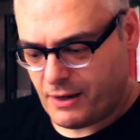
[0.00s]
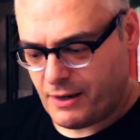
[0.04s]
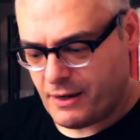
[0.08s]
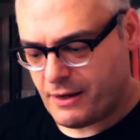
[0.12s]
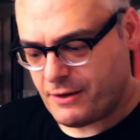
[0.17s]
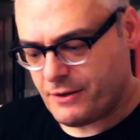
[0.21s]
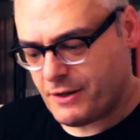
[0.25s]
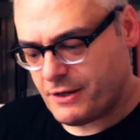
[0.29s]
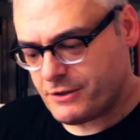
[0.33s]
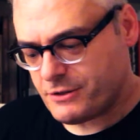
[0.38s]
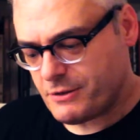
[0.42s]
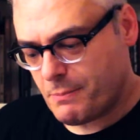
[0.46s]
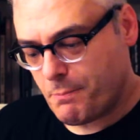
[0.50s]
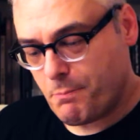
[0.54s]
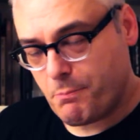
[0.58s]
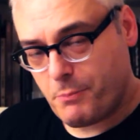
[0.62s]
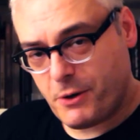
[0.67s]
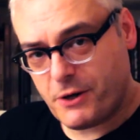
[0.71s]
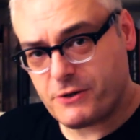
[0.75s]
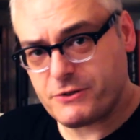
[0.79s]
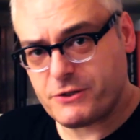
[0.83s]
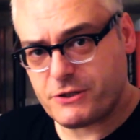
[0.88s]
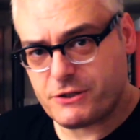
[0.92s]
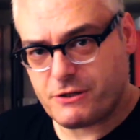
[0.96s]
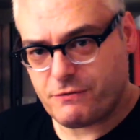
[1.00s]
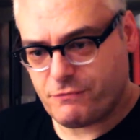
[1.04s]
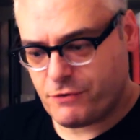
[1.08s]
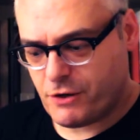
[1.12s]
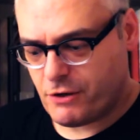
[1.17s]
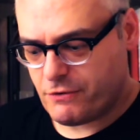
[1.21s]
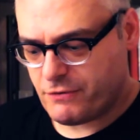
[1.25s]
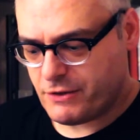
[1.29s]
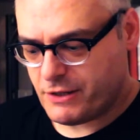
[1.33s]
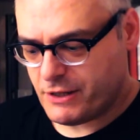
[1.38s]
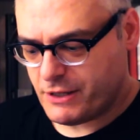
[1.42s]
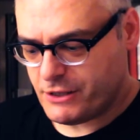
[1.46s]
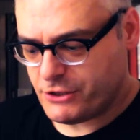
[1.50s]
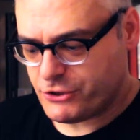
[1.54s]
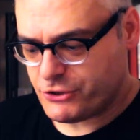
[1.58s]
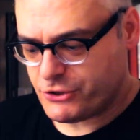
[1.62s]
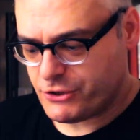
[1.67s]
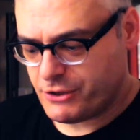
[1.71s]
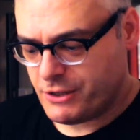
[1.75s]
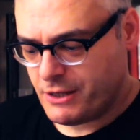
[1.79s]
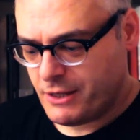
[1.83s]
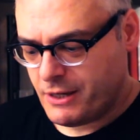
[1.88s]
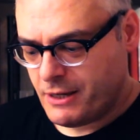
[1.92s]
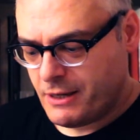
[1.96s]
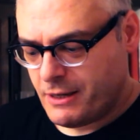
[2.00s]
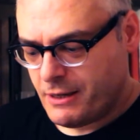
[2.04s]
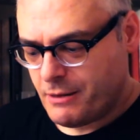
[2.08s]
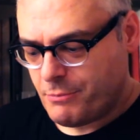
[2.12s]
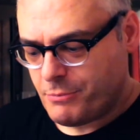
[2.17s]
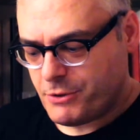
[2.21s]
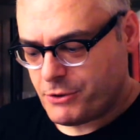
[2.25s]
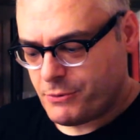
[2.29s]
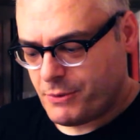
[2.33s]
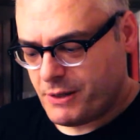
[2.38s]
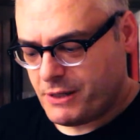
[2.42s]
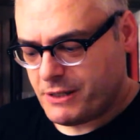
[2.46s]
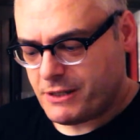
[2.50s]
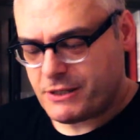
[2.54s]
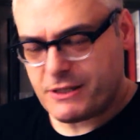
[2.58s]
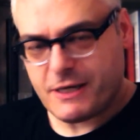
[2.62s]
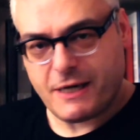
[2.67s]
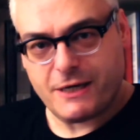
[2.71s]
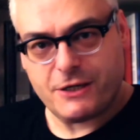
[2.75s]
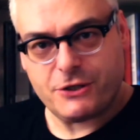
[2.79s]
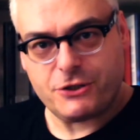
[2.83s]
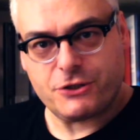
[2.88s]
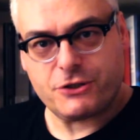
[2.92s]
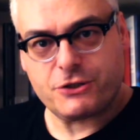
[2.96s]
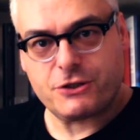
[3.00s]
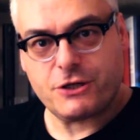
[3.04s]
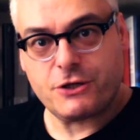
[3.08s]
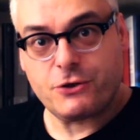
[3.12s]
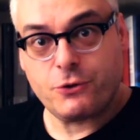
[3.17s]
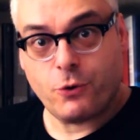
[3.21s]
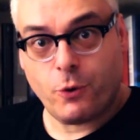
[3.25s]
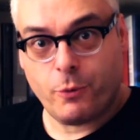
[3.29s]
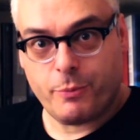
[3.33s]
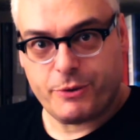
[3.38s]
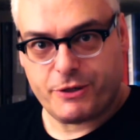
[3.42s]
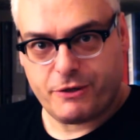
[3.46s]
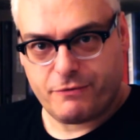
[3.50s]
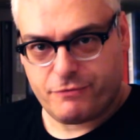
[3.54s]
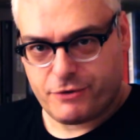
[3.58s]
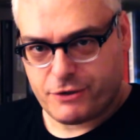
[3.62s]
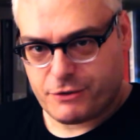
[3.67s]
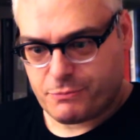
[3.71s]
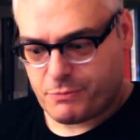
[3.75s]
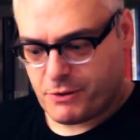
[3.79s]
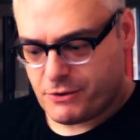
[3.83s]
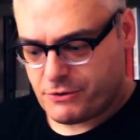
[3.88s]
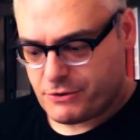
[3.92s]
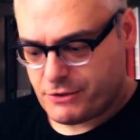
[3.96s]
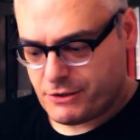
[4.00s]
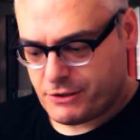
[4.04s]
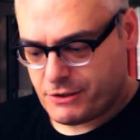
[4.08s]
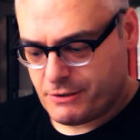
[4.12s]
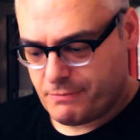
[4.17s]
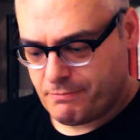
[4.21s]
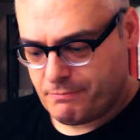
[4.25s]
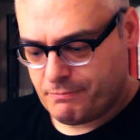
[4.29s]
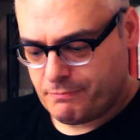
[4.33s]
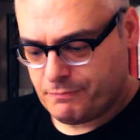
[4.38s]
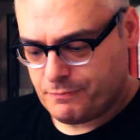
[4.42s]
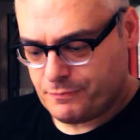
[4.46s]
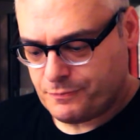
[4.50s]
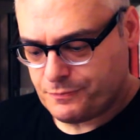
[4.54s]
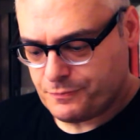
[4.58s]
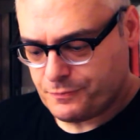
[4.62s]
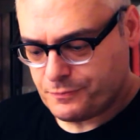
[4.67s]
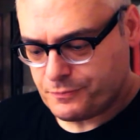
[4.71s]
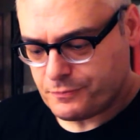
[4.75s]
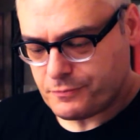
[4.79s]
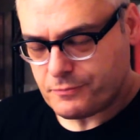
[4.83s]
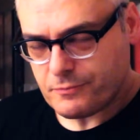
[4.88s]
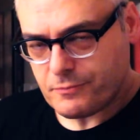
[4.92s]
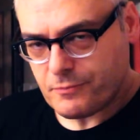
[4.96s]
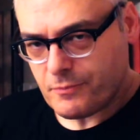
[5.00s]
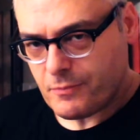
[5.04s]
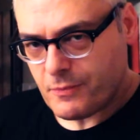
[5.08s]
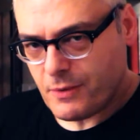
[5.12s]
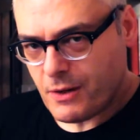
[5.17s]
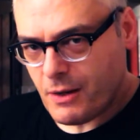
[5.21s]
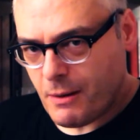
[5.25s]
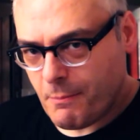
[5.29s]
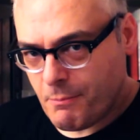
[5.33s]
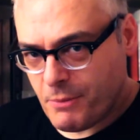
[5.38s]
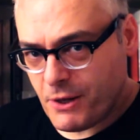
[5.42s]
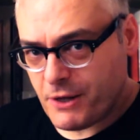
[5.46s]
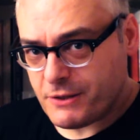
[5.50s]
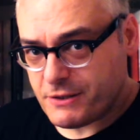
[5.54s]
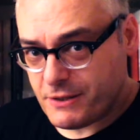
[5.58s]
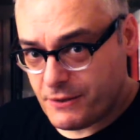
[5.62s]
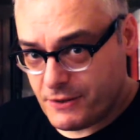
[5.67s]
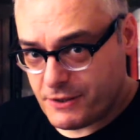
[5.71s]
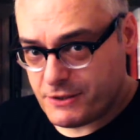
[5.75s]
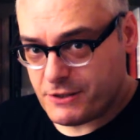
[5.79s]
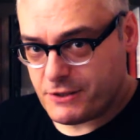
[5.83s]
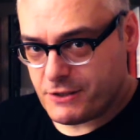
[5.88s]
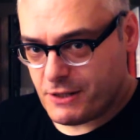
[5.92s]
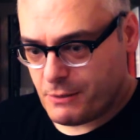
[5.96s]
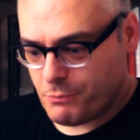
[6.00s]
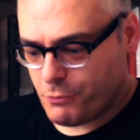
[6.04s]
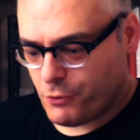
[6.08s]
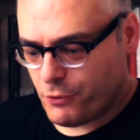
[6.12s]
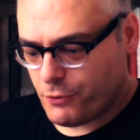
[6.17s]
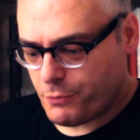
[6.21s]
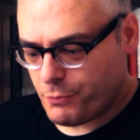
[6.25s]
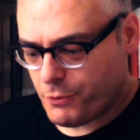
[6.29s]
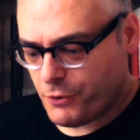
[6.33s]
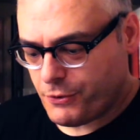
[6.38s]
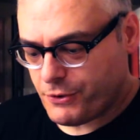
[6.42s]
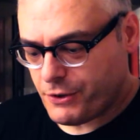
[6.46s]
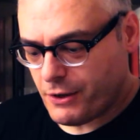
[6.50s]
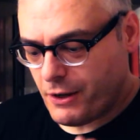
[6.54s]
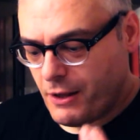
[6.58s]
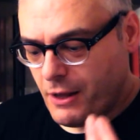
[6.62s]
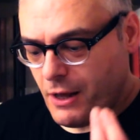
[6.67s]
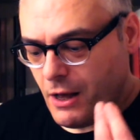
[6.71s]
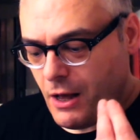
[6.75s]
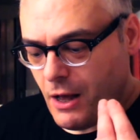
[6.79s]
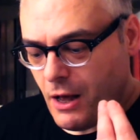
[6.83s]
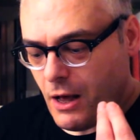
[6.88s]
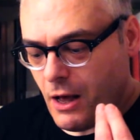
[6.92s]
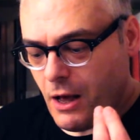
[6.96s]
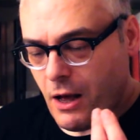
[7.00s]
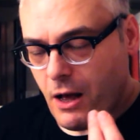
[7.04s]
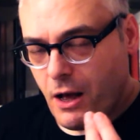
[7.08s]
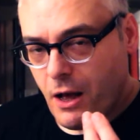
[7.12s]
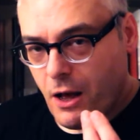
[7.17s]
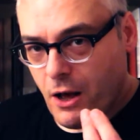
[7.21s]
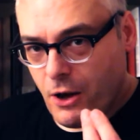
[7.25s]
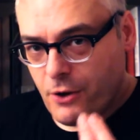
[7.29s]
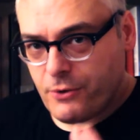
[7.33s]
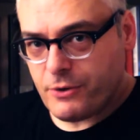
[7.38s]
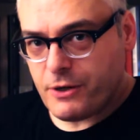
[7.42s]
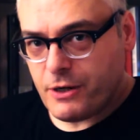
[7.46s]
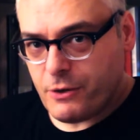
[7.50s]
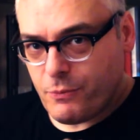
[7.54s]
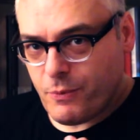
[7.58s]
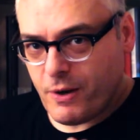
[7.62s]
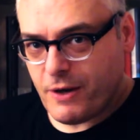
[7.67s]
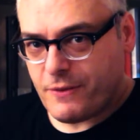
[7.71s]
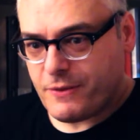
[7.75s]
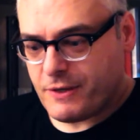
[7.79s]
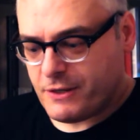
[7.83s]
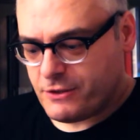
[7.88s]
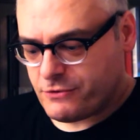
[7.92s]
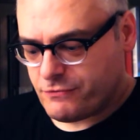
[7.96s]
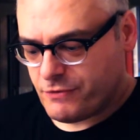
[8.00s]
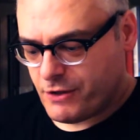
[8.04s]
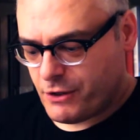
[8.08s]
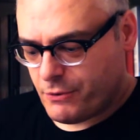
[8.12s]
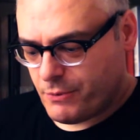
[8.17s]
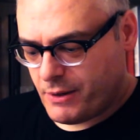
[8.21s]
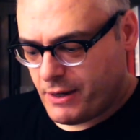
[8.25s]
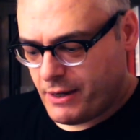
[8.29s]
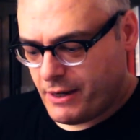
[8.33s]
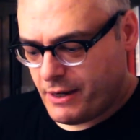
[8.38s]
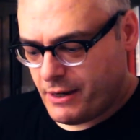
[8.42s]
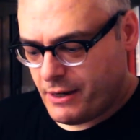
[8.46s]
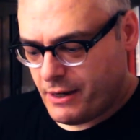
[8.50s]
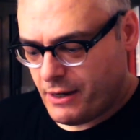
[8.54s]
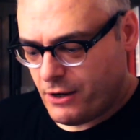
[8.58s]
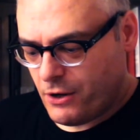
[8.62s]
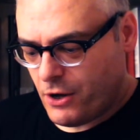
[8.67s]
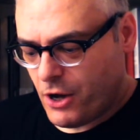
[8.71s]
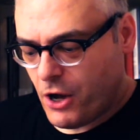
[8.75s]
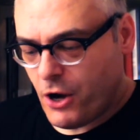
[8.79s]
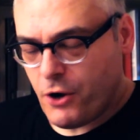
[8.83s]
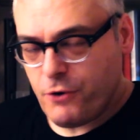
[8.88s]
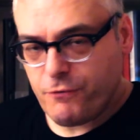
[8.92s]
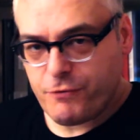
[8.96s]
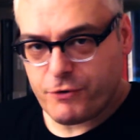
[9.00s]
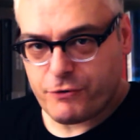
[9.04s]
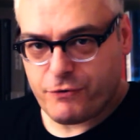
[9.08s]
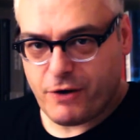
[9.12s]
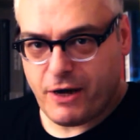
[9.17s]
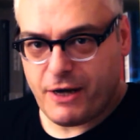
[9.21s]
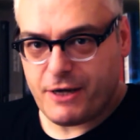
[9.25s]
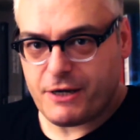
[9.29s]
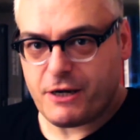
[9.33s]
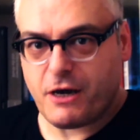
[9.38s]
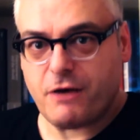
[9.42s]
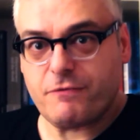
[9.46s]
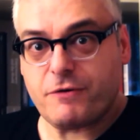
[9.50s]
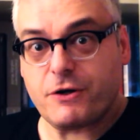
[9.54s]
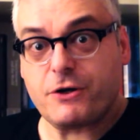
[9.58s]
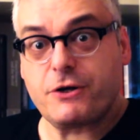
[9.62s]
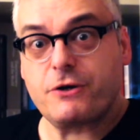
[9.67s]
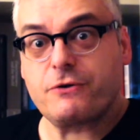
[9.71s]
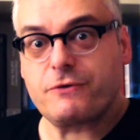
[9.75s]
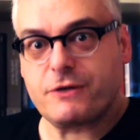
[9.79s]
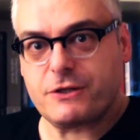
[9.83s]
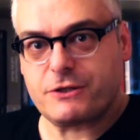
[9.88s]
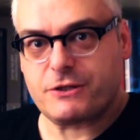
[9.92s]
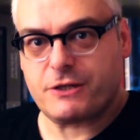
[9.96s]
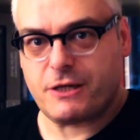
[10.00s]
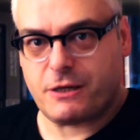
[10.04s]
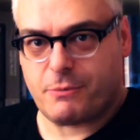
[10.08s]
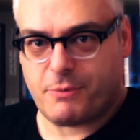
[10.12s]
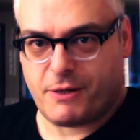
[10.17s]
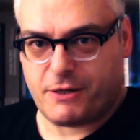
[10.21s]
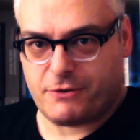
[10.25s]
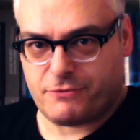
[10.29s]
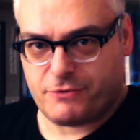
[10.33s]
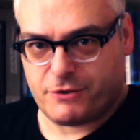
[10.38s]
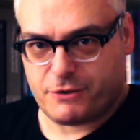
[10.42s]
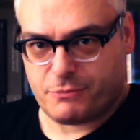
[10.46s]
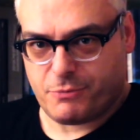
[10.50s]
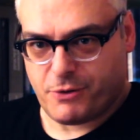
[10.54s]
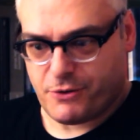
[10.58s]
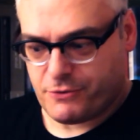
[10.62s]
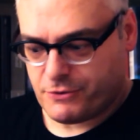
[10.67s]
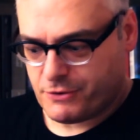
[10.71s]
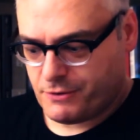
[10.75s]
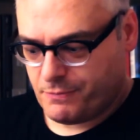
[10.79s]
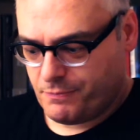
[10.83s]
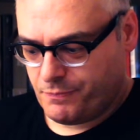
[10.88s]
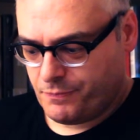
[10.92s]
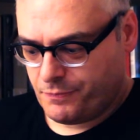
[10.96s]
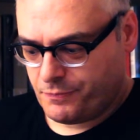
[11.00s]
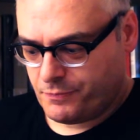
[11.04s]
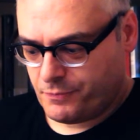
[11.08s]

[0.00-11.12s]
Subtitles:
And there's a positive correlation between intelligence and normative responses. But, and this is the important point, only where these require override of a heuristic-based response.